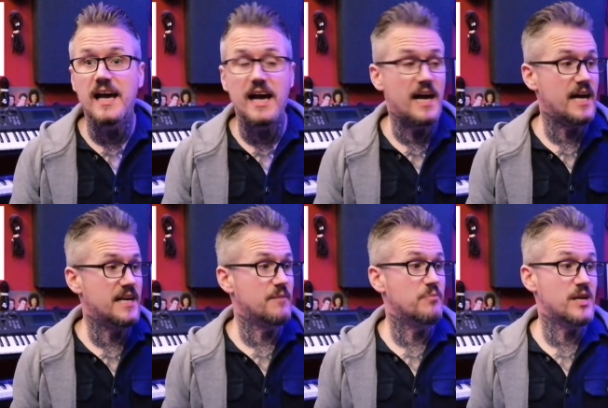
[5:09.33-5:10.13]

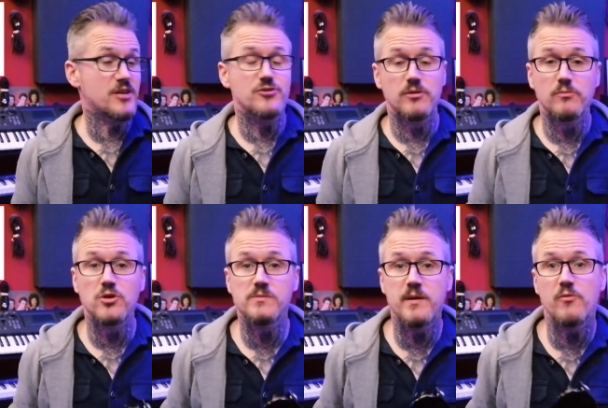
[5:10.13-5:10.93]
and I'm pretty sure
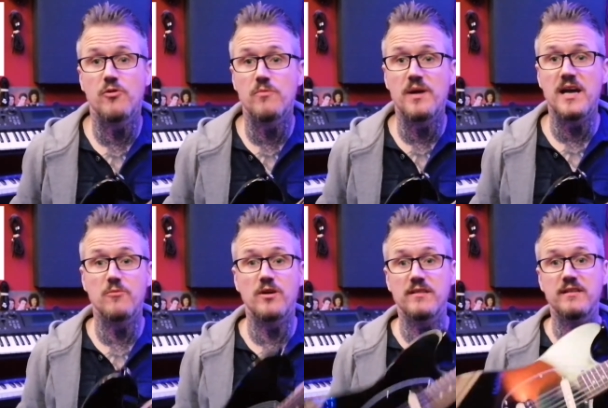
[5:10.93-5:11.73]
most people who buy
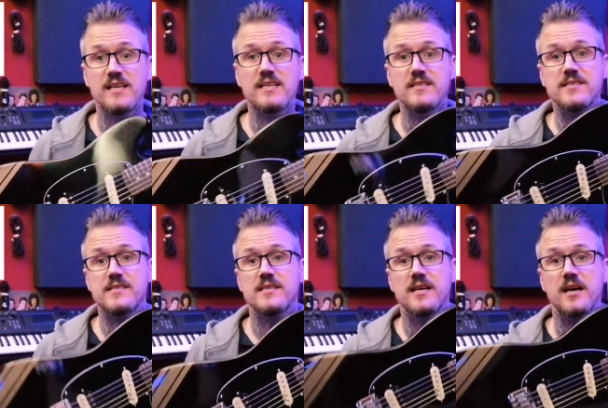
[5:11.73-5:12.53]
one of
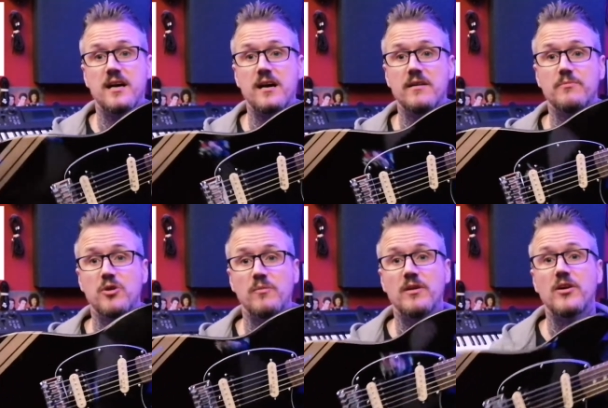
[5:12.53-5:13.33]
these are
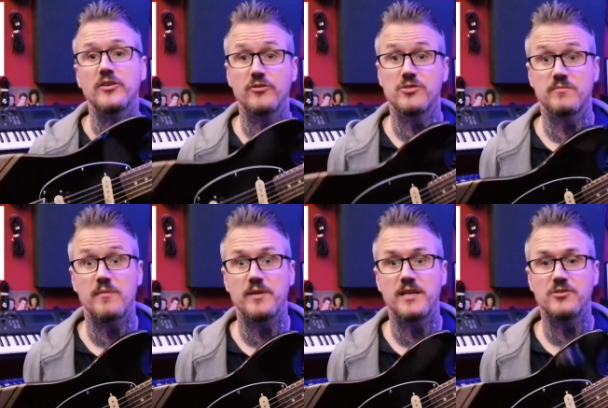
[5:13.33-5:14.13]
probably going to do some
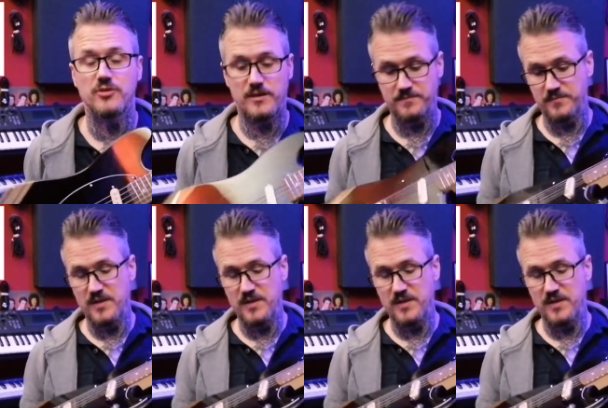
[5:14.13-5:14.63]
upgrades to it.